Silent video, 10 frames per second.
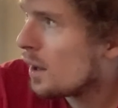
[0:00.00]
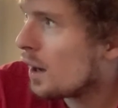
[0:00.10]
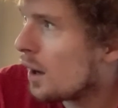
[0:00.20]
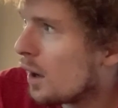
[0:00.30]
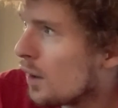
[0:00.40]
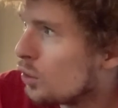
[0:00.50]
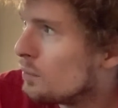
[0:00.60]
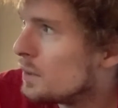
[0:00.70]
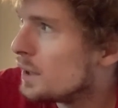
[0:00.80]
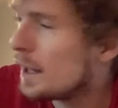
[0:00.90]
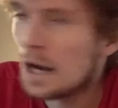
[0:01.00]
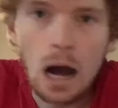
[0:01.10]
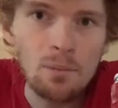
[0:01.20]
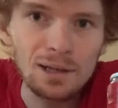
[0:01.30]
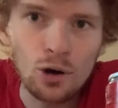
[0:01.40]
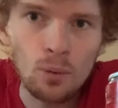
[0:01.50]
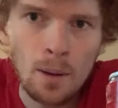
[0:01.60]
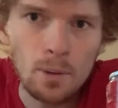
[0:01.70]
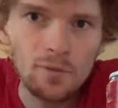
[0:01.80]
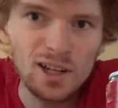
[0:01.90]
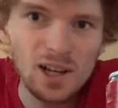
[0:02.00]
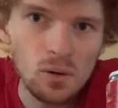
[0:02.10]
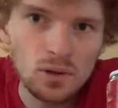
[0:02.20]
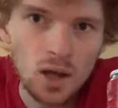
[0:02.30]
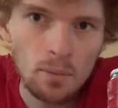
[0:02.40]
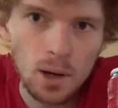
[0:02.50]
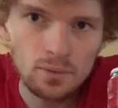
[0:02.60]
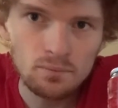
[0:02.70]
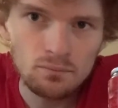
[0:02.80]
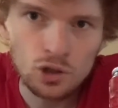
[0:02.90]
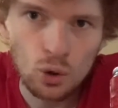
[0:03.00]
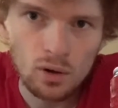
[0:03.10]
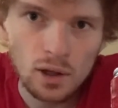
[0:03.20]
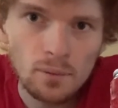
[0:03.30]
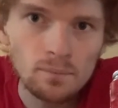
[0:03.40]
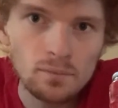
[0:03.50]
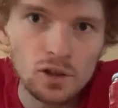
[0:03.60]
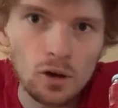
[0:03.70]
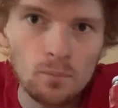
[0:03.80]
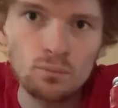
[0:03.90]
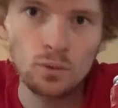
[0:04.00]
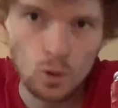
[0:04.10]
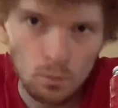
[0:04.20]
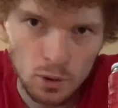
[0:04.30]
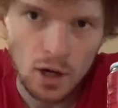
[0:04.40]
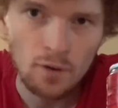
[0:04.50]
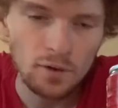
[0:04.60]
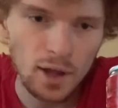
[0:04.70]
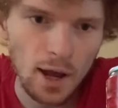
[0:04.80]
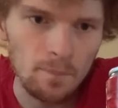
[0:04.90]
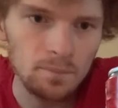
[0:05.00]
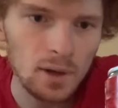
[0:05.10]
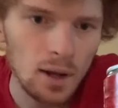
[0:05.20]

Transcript: There will be a habanero pepper video coming up shortly. So, hope you're down for that.